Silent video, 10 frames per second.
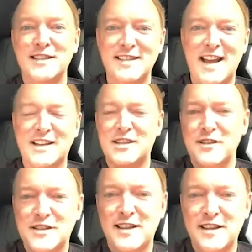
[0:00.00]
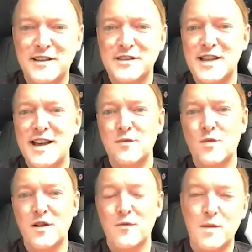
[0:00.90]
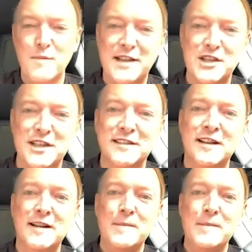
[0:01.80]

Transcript: And actually you're telling us that we're matching